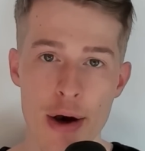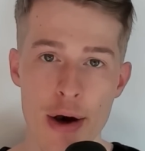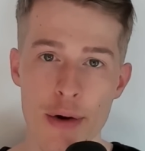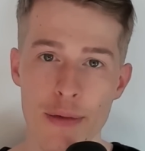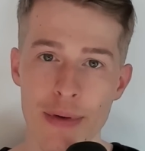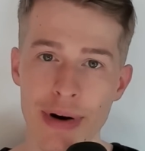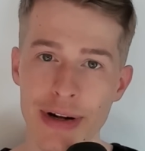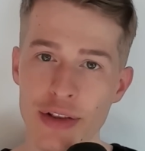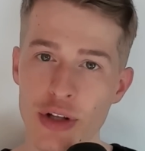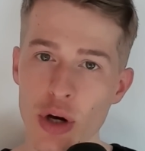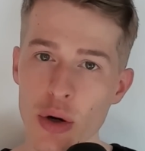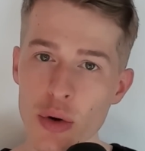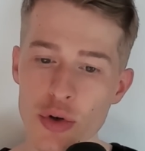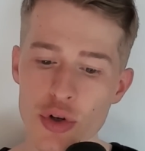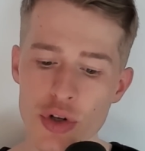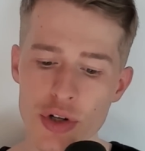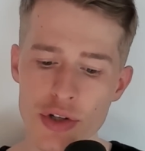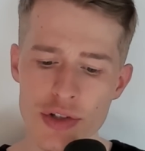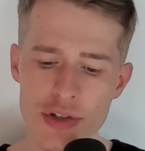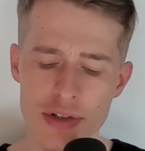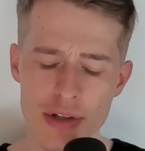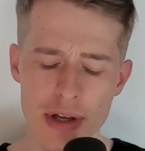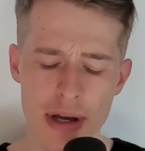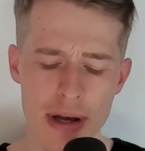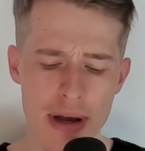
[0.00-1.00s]
Right? Don't
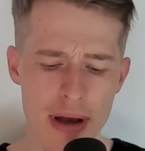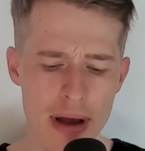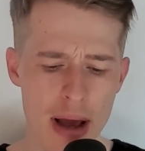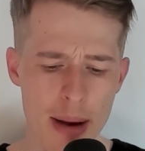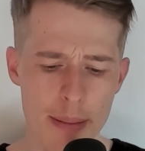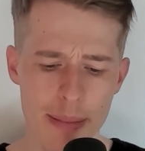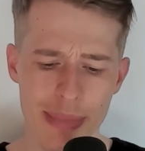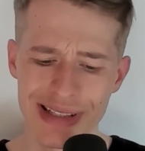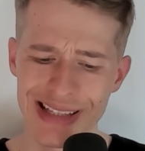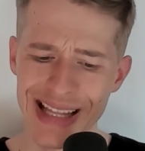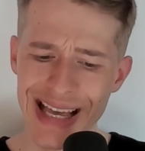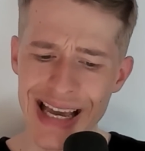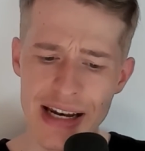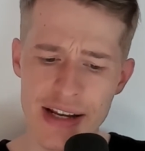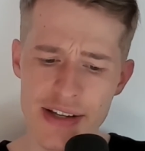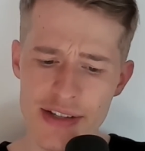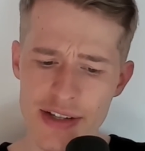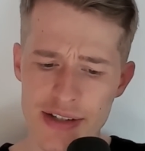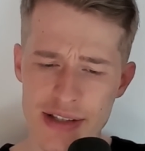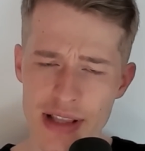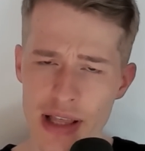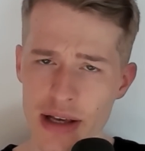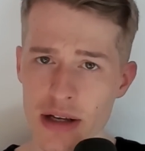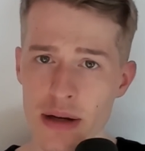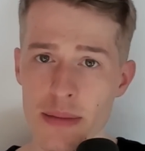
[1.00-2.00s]
just play this as
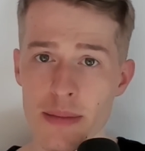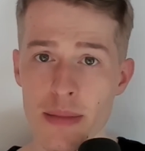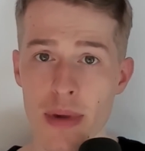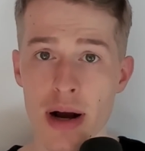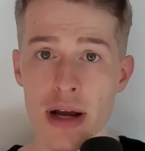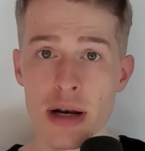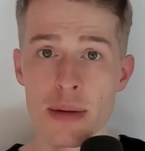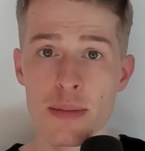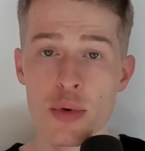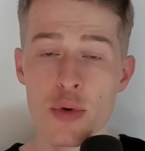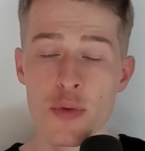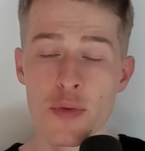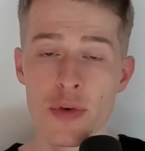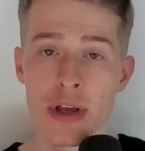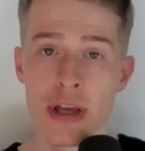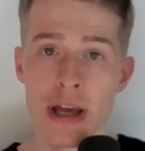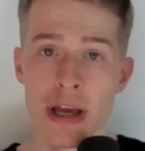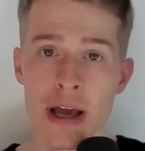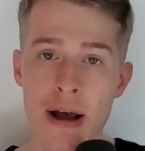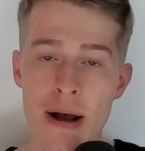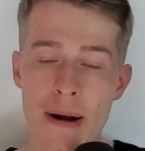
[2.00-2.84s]
like a mind movie,